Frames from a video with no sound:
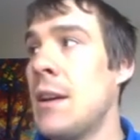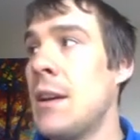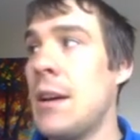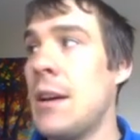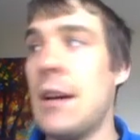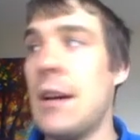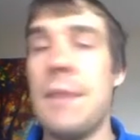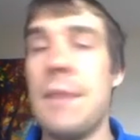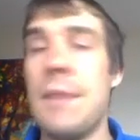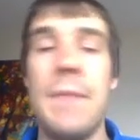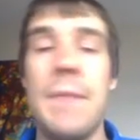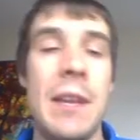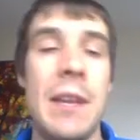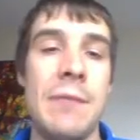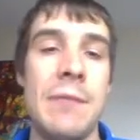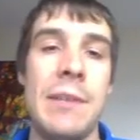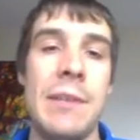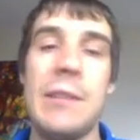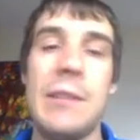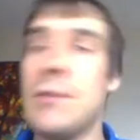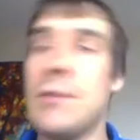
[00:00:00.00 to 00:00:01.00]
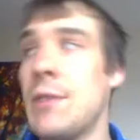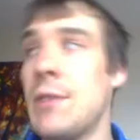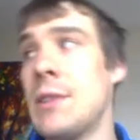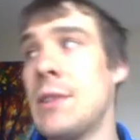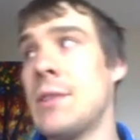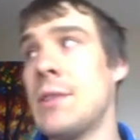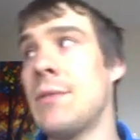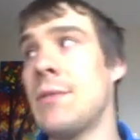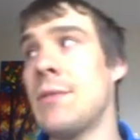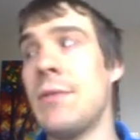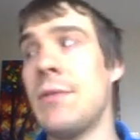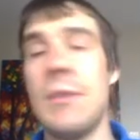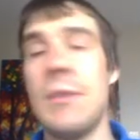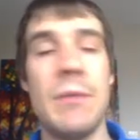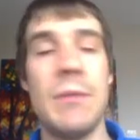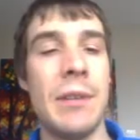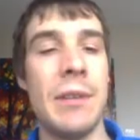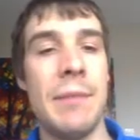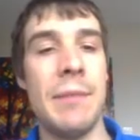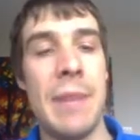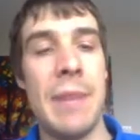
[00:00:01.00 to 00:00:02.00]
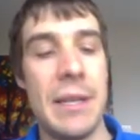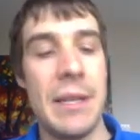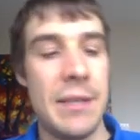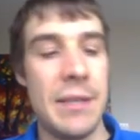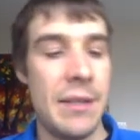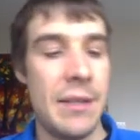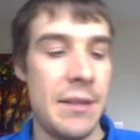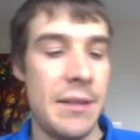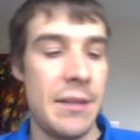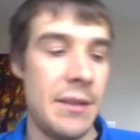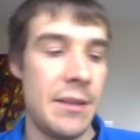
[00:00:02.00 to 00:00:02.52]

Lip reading: and radiotracers for nuclear medicine,